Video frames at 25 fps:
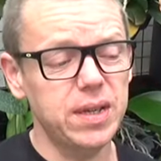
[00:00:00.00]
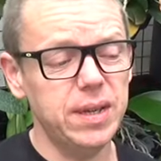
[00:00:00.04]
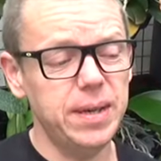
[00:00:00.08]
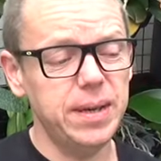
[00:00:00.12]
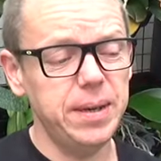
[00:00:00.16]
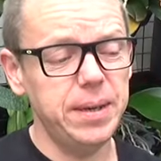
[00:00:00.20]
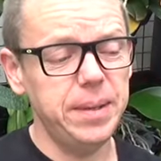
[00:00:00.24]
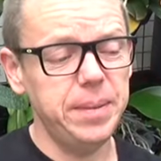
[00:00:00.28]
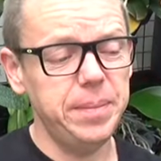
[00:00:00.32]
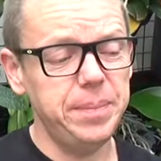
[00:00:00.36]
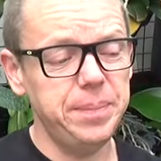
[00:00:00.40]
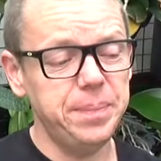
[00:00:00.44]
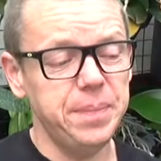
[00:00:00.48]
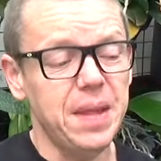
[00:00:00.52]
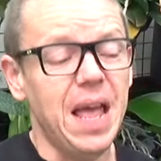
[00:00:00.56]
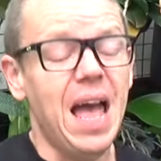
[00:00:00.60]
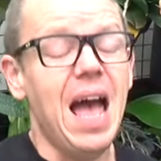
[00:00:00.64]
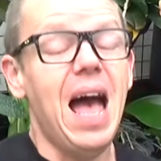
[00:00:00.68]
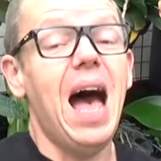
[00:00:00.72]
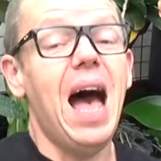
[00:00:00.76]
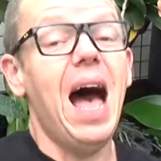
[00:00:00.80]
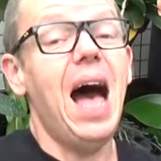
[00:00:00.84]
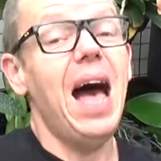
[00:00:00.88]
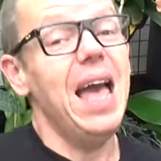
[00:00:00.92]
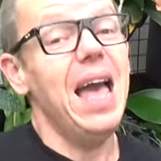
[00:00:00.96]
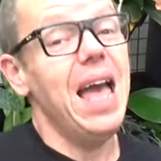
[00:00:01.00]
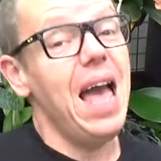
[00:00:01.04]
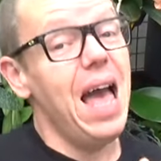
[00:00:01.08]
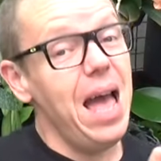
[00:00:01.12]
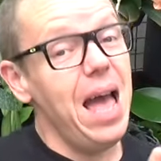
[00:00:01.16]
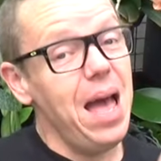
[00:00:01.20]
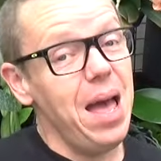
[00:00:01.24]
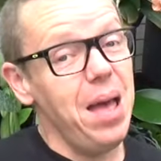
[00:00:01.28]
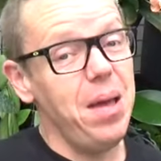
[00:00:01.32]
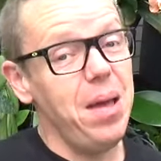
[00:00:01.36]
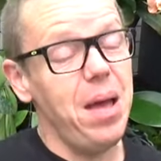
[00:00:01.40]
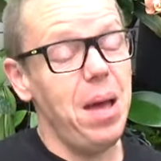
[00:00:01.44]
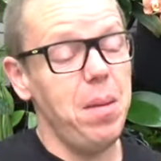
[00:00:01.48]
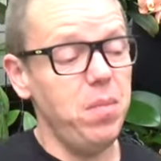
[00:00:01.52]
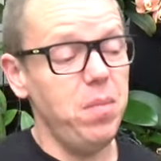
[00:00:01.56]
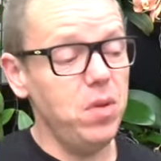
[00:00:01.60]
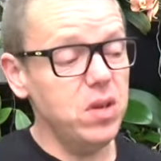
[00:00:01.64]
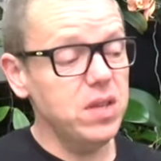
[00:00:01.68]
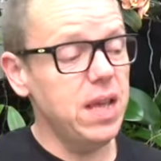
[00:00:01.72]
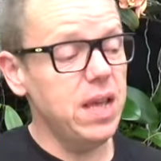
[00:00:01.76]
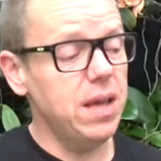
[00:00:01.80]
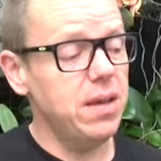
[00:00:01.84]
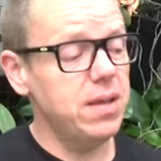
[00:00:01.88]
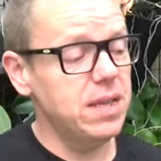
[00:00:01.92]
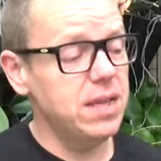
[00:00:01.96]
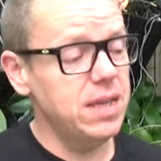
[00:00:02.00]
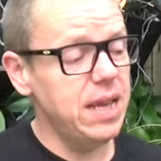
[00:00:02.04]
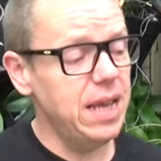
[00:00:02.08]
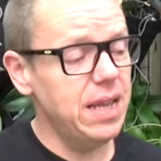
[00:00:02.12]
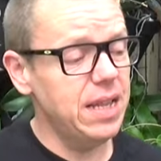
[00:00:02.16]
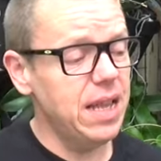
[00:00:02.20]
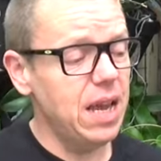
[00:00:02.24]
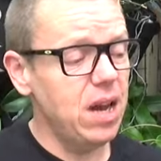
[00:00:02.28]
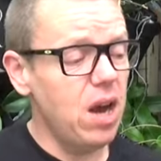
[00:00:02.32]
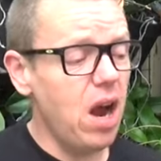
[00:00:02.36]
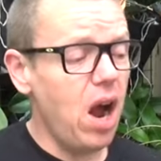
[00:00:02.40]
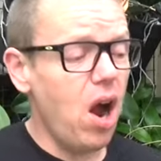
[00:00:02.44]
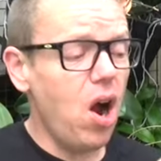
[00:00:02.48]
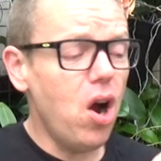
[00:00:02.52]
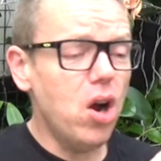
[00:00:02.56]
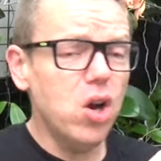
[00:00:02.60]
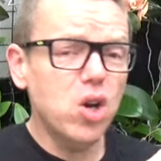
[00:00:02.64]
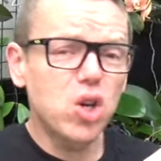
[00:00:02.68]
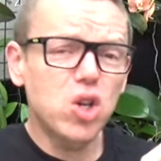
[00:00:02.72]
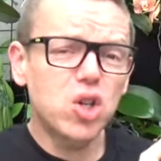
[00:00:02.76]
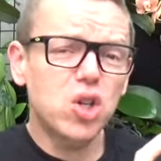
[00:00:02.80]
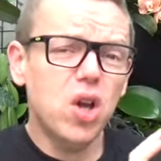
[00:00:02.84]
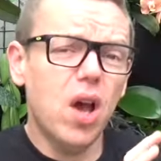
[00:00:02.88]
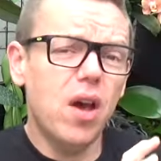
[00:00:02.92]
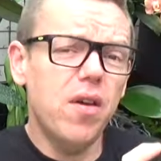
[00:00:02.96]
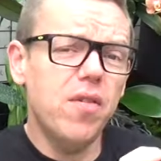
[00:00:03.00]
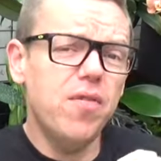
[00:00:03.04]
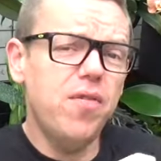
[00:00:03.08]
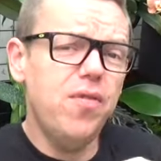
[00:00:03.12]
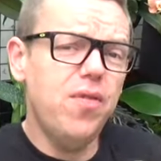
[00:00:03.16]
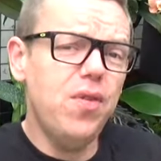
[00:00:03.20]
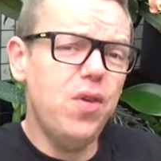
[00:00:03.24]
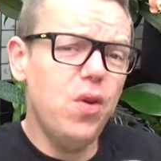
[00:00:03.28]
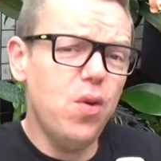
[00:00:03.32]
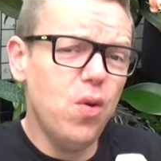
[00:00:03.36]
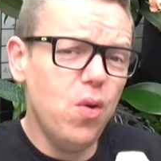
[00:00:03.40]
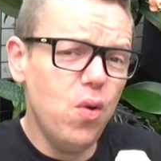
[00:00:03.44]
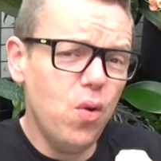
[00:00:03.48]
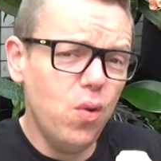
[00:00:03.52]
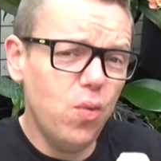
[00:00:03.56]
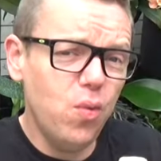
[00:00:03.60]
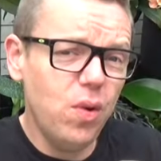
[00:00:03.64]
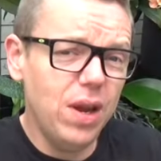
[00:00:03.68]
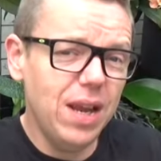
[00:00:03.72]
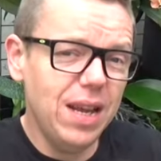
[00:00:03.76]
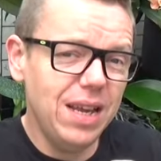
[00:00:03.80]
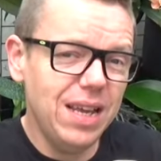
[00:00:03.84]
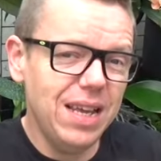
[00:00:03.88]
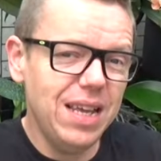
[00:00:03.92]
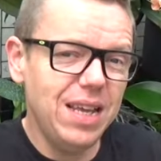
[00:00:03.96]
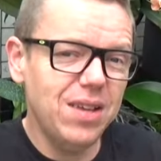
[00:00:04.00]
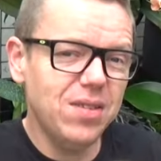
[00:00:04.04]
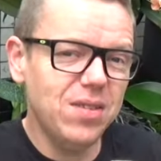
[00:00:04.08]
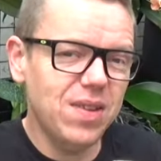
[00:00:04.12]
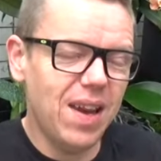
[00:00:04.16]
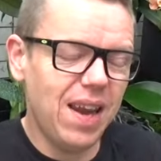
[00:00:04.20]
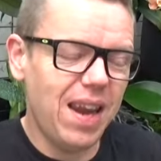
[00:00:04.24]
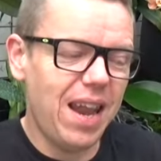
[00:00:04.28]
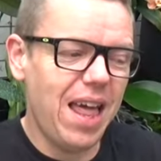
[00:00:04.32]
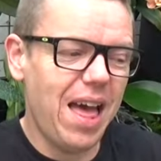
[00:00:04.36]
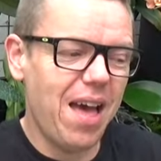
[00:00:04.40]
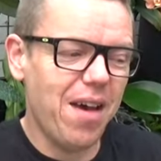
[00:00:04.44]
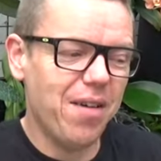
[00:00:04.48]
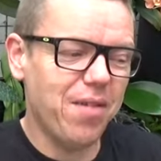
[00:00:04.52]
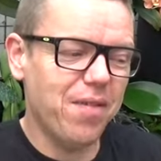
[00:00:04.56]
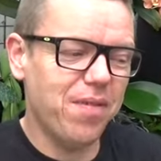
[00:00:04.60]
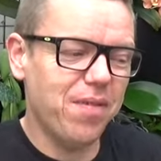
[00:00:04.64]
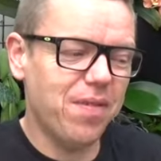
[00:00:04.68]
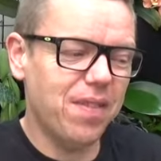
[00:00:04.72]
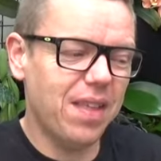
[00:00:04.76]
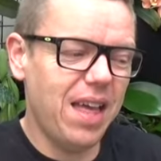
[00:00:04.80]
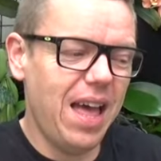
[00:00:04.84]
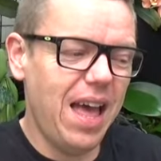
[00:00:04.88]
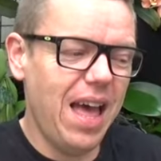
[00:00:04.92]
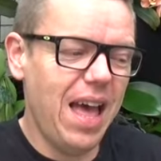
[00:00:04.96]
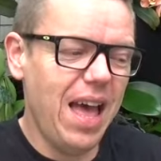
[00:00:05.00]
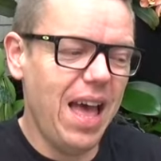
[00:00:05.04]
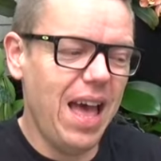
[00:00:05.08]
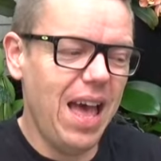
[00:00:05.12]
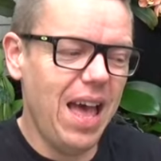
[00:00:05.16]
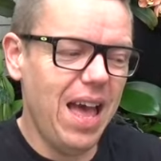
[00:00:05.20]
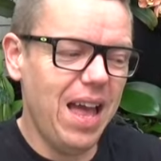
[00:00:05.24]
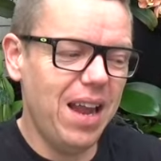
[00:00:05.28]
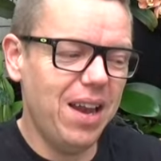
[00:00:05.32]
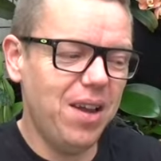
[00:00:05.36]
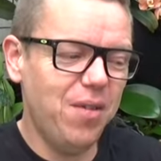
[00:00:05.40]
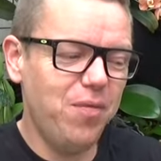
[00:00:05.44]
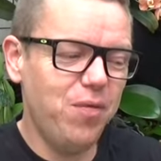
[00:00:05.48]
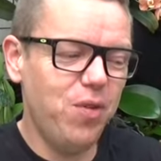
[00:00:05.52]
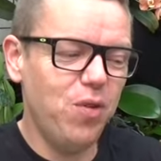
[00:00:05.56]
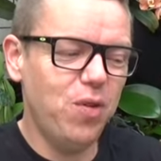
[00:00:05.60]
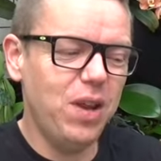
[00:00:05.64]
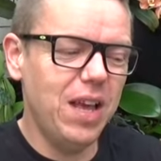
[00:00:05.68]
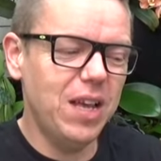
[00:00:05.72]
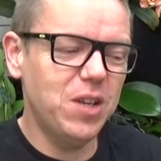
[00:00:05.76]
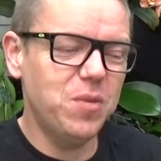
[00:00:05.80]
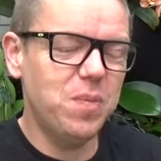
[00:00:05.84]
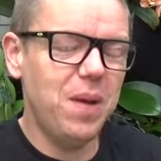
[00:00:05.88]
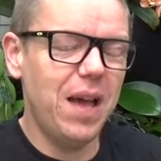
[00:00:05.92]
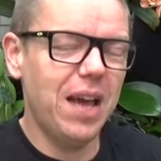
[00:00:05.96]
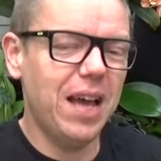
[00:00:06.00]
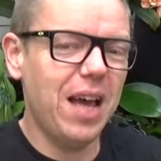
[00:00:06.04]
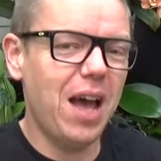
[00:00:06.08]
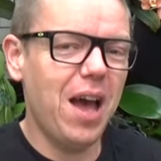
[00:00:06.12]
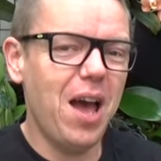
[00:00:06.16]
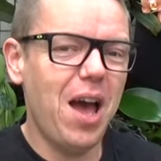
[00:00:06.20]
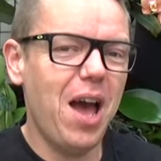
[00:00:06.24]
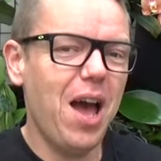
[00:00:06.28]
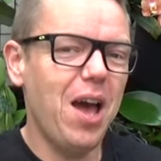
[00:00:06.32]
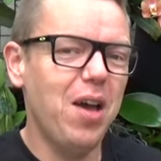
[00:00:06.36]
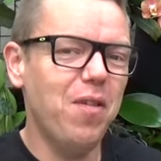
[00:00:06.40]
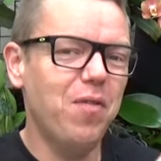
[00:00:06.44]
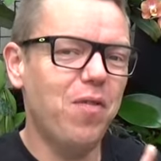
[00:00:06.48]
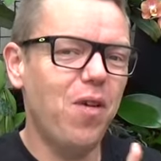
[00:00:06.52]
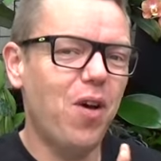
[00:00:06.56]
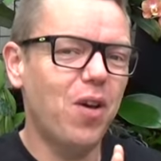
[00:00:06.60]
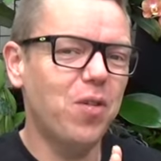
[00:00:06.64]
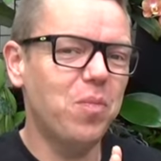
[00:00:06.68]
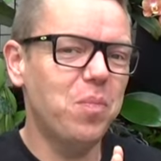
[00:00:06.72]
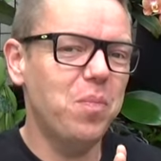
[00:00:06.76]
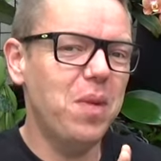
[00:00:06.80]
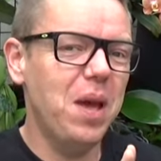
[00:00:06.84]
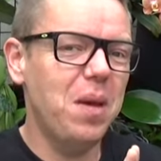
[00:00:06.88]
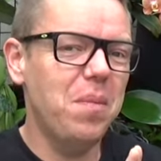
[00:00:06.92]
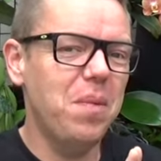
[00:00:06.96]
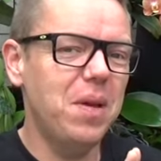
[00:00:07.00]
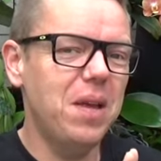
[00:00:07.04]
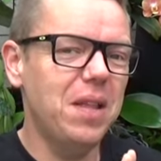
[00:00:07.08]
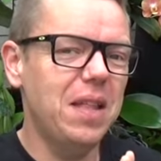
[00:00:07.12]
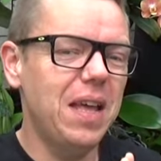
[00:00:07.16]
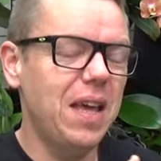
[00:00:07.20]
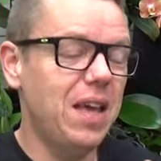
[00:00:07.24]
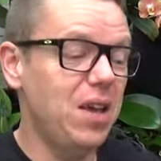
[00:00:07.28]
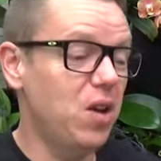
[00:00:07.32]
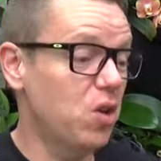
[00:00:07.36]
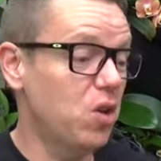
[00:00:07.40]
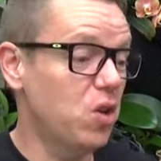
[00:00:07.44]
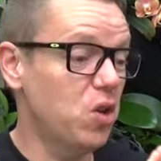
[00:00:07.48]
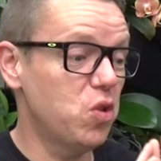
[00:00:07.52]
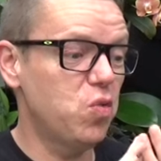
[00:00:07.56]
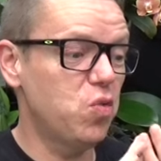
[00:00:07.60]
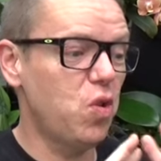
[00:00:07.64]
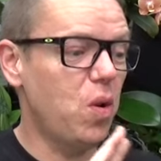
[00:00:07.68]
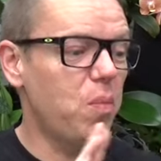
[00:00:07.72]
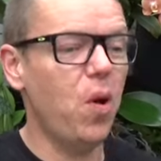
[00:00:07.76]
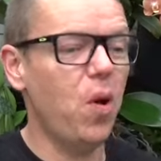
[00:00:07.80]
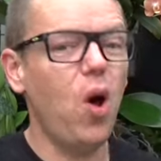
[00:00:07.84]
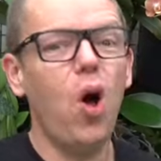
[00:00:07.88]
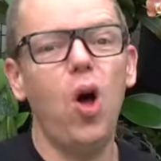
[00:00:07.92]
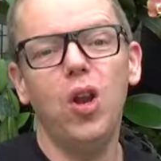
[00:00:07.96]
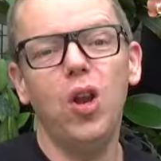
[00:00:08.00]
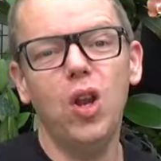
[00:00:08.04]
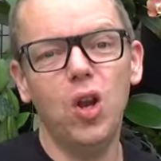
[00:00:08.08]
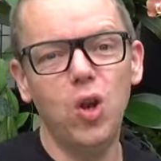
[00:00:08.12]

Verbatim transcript: Um, I, am, uh, I must say there are a few green leaves left and a few days back I thought maybe they're gonna drop all.